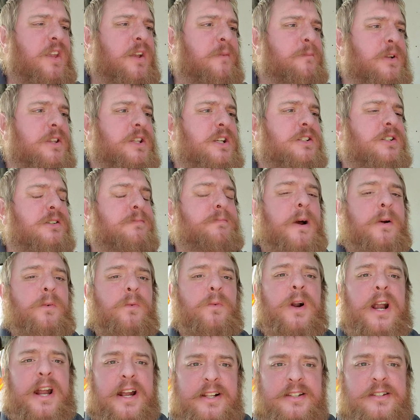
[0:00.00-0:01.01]
but this is my
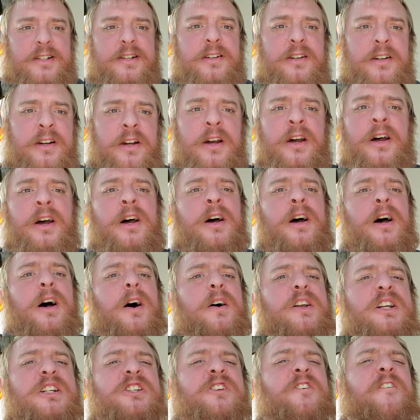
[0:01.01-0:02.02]
rant
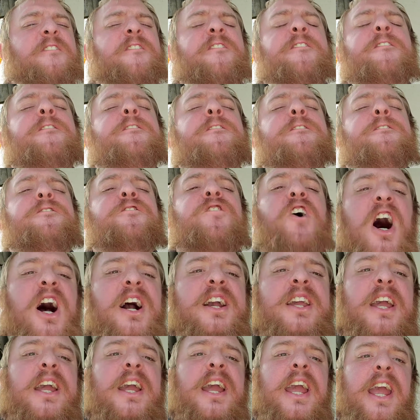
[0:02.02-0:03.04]
on these
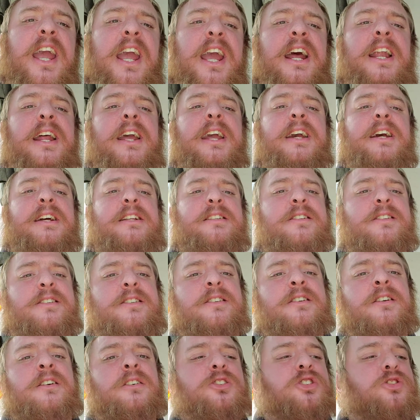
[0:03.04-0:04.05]
fucking
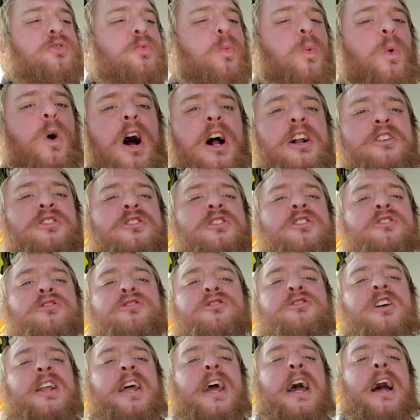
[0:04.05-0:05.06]
idiots just watching this
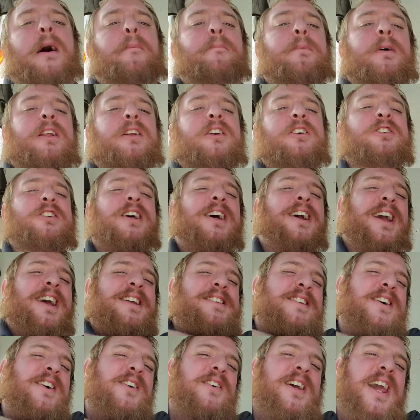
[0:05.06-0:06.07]
shit happen. And they're like,
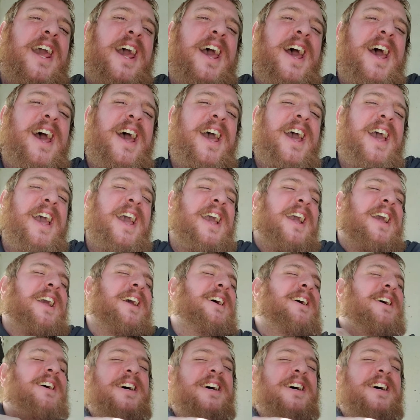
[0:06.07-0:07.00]
it's okay!